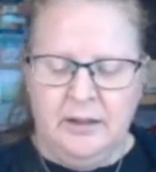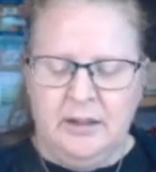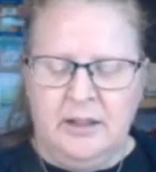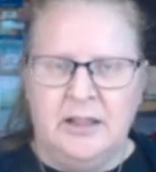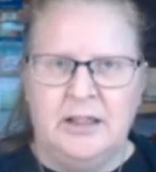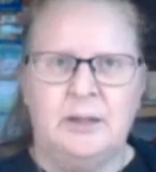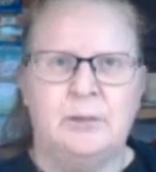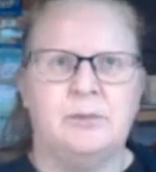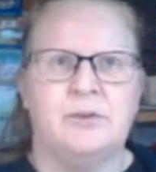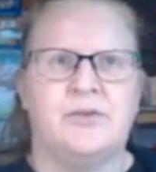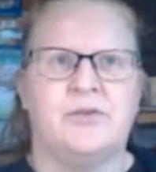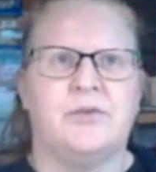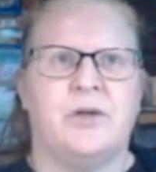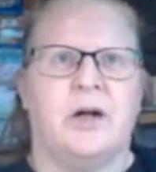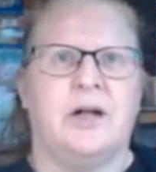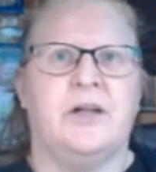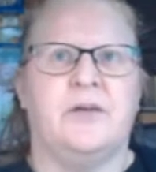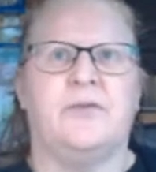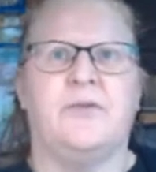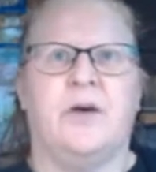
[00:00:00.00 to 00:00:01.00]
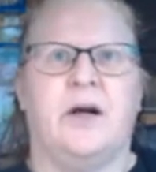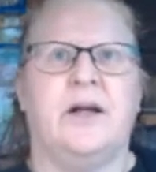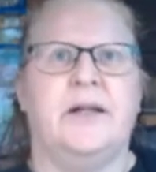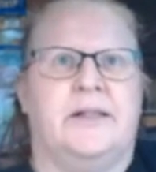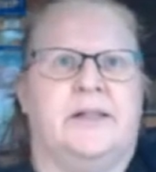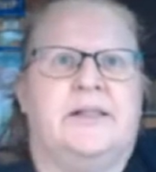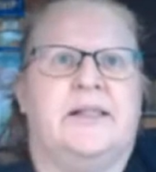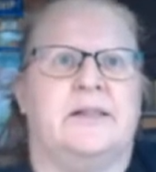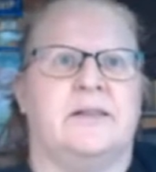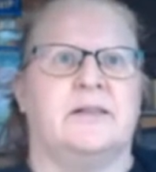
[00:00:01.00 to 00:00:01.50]
was trying to find
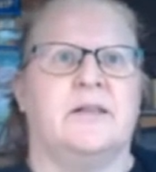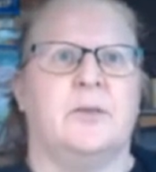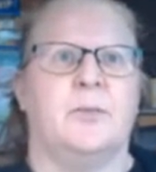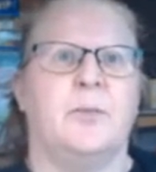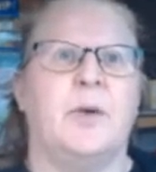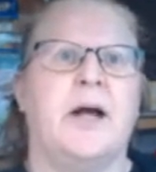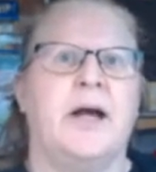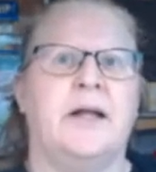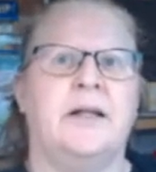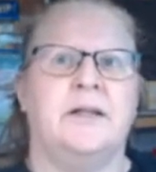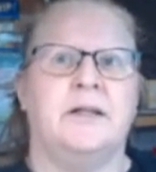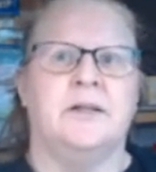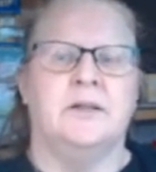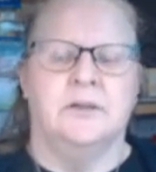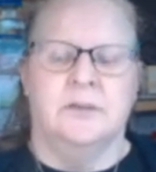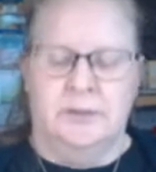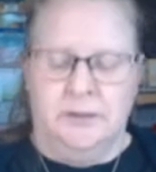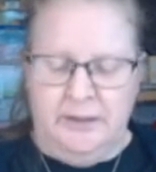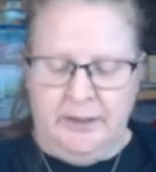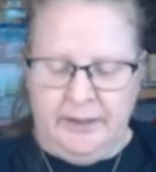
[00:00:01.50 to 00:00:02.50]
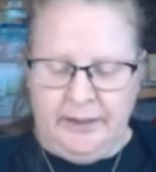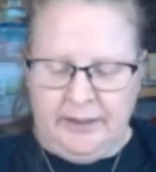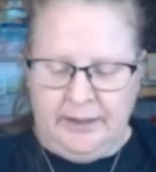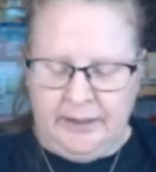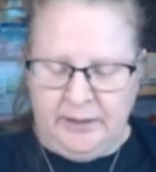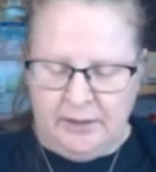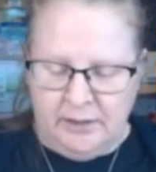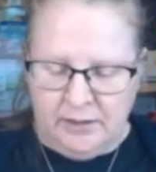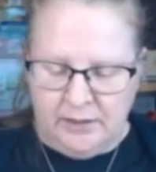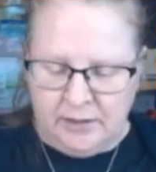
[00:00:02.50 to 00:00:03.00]
his companion,
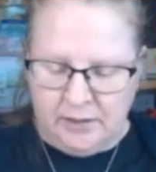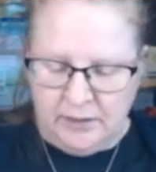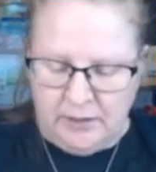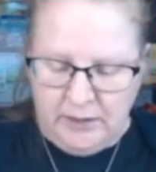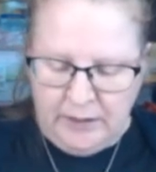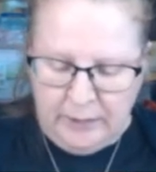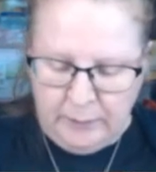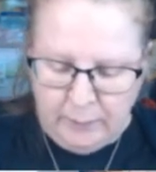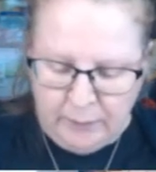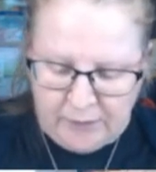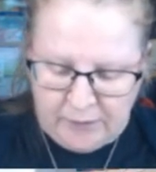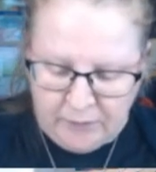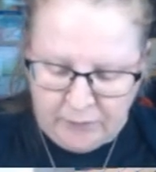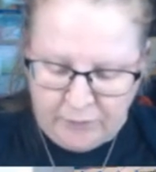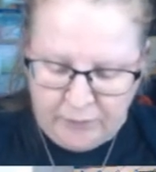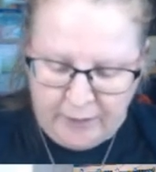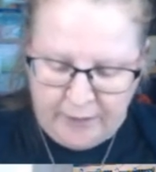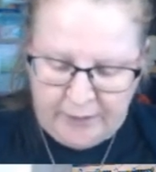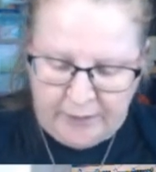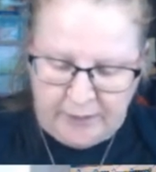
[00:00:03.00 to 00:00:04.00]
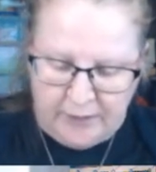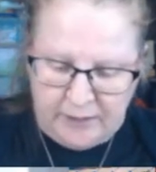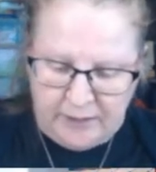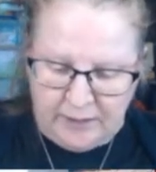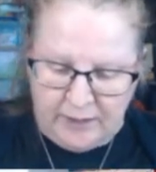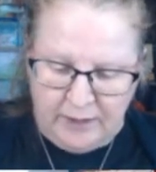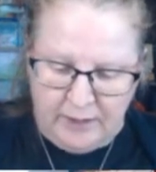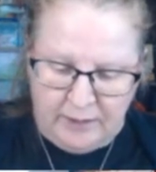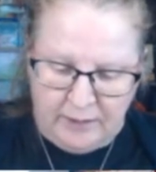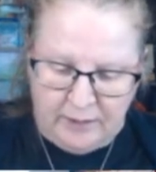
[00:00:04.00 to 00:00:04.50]
and he wasn't finding it
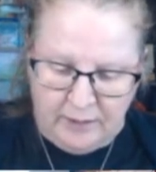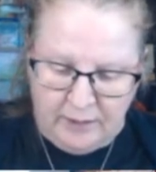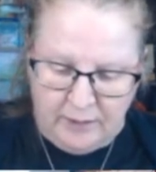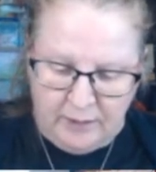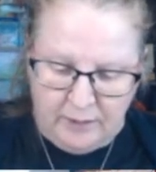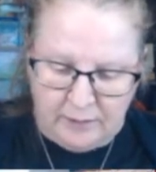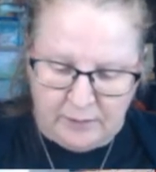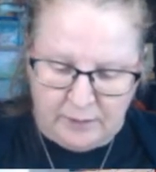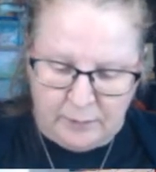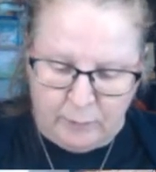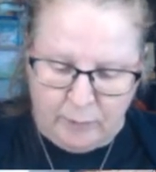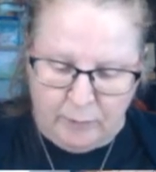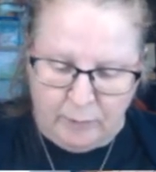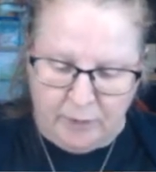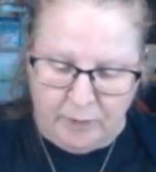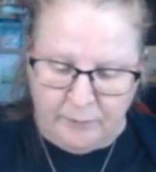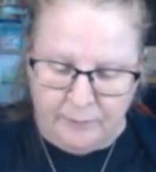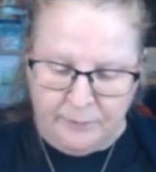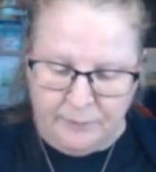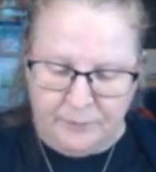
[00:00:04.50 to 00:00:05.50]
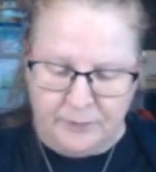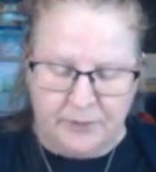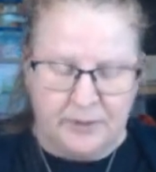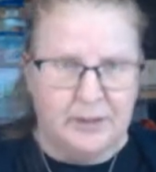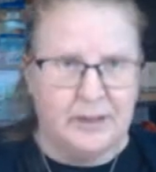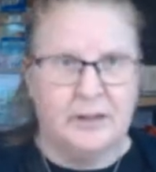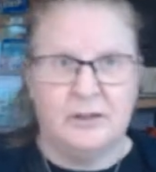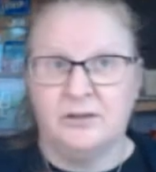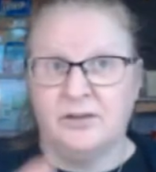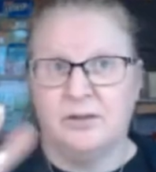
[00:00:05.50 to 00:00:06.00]
in a lot of the women.
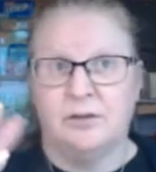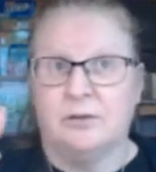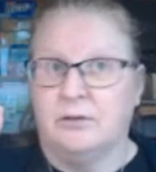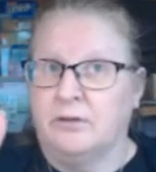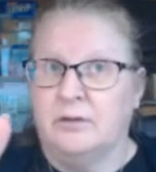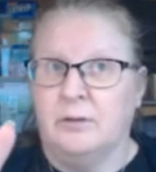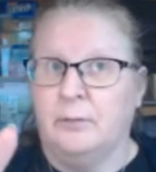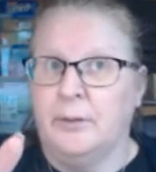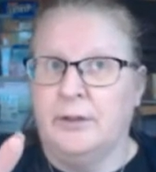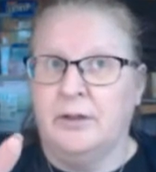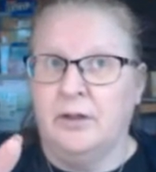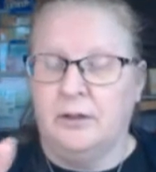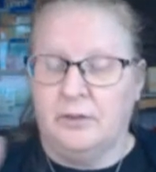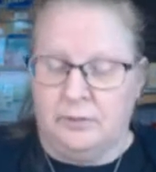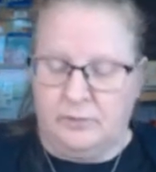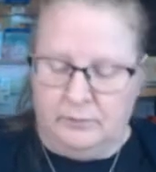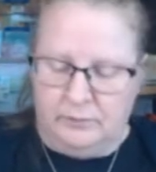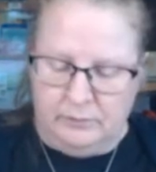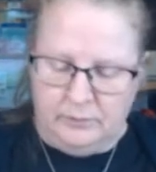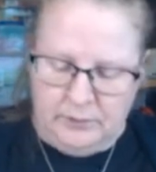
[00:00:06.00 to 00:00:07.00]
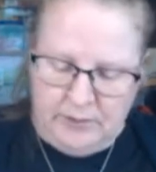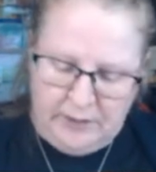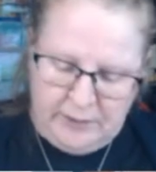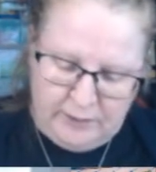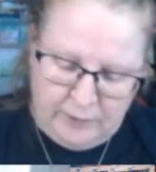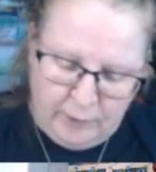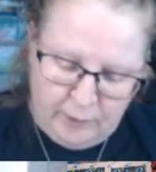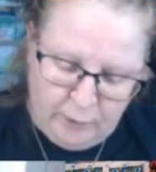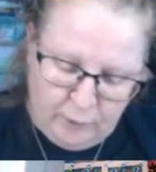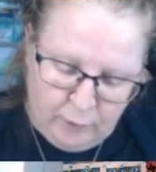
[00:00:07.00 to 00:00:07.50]
Now, it's, I mean, not
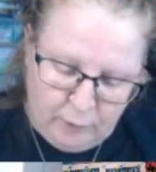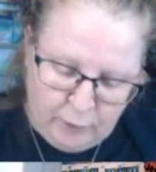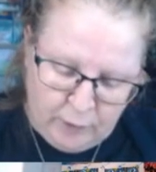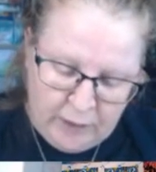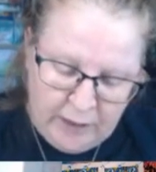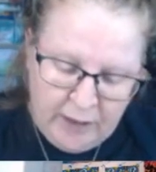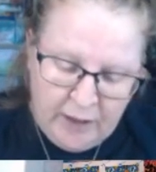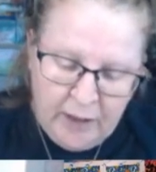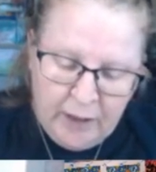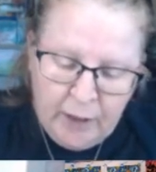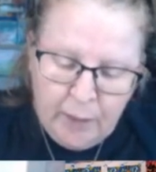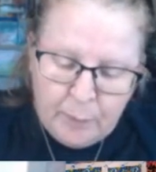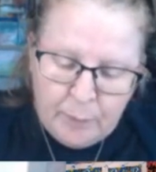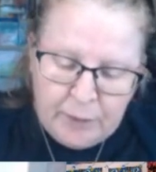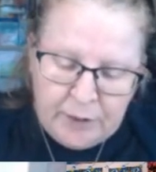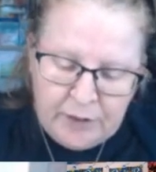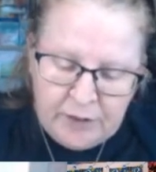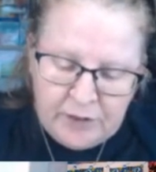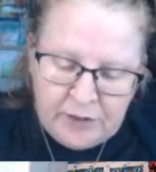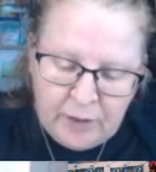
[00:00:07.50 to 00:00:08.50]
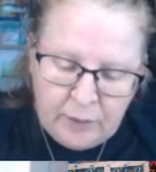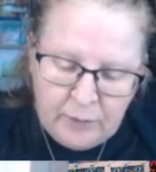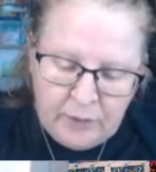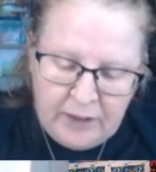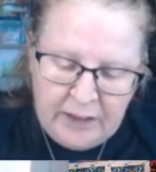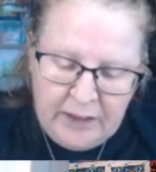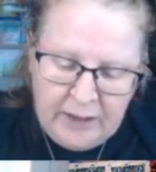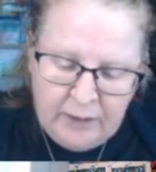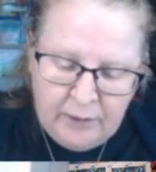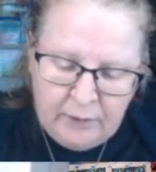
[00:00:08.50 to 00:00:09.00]
necessarily all, but you don't
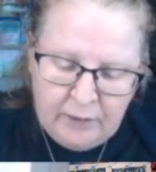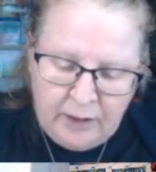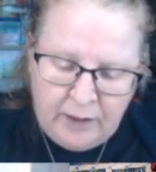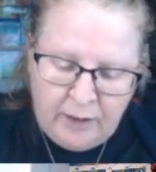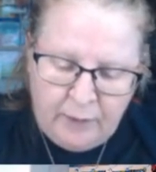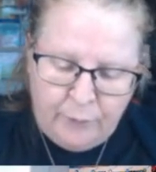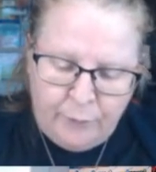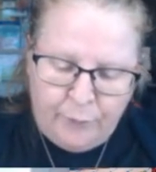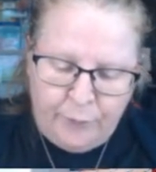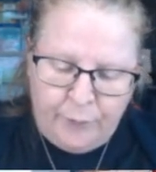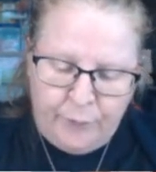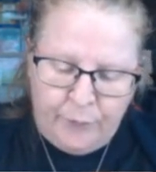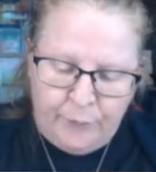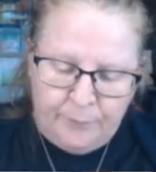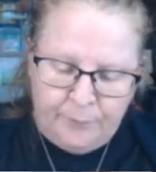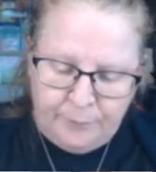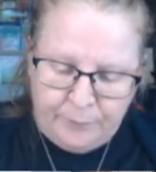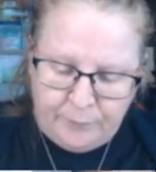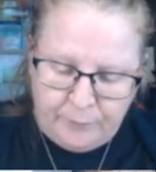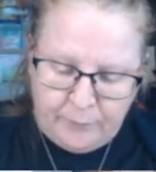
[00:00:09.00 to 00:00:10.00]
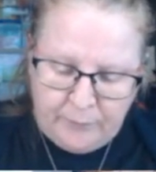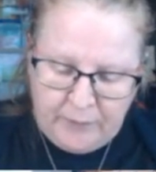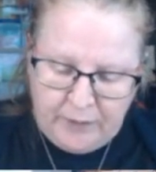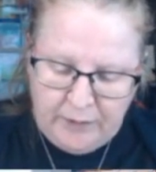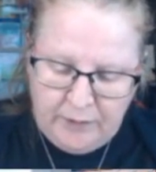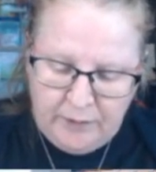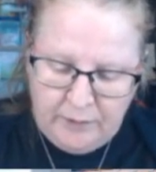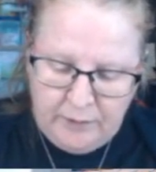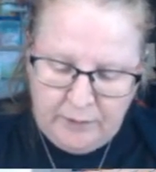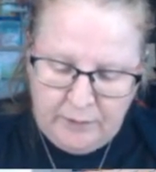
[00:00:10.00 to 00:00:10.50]
hear of...
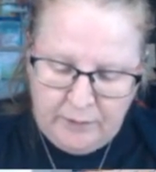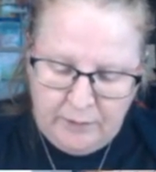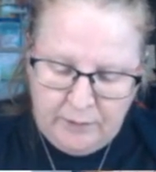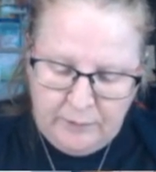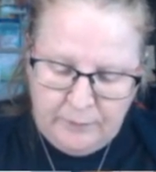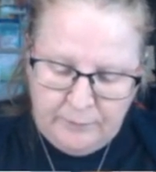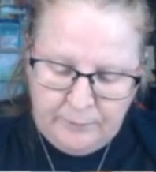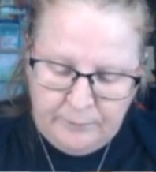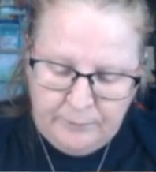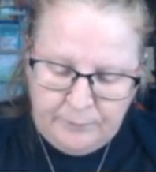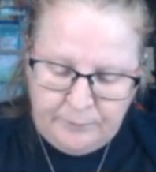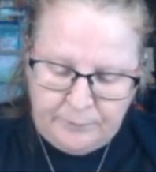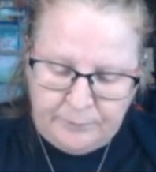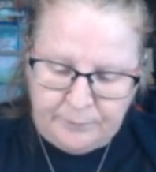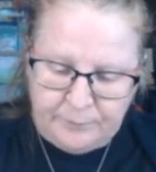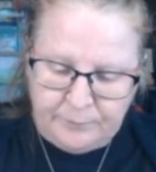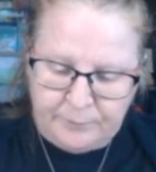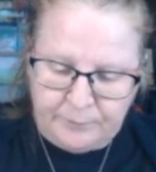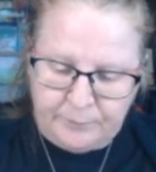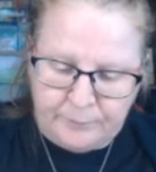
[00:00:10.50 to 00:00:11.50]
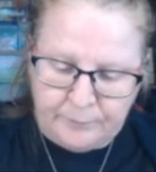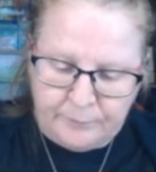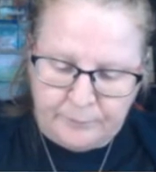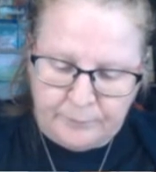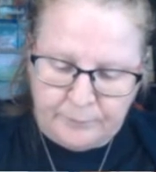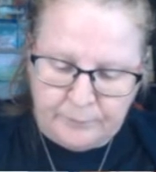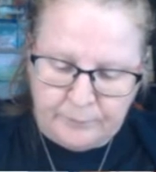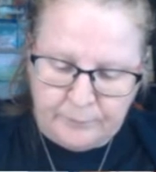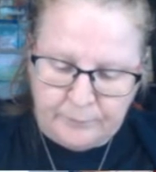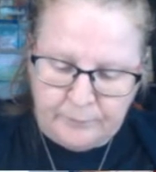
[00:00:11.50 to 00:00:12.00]
Yes, I've had a lot of women. Oh,
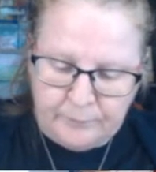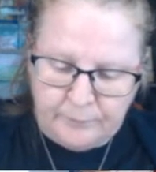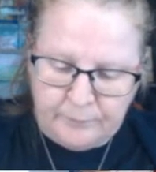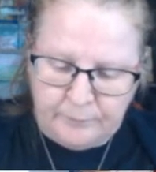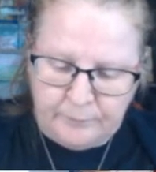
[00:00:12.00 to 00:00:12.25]
yes. Yeah.